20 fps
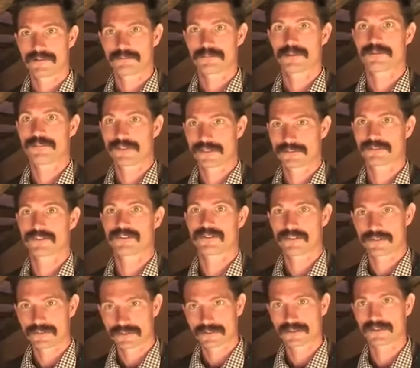
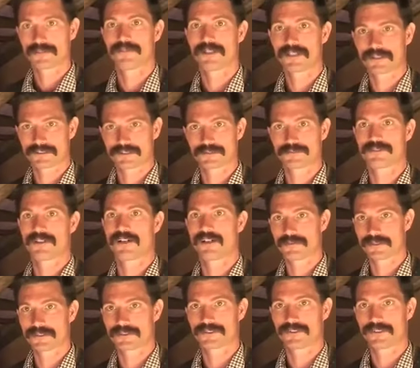Professional commercial
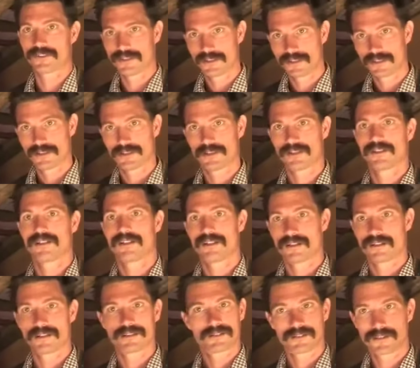farmers,
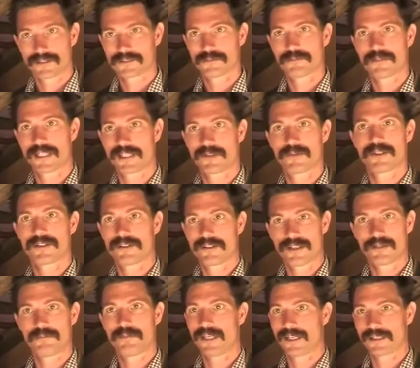doesn't matter whether
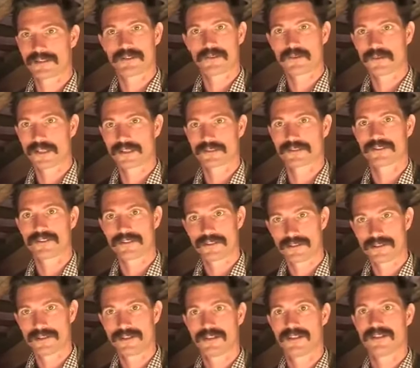they're black or white,
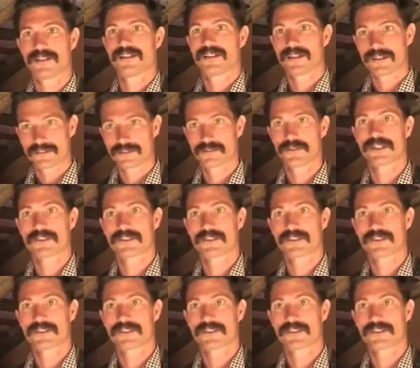to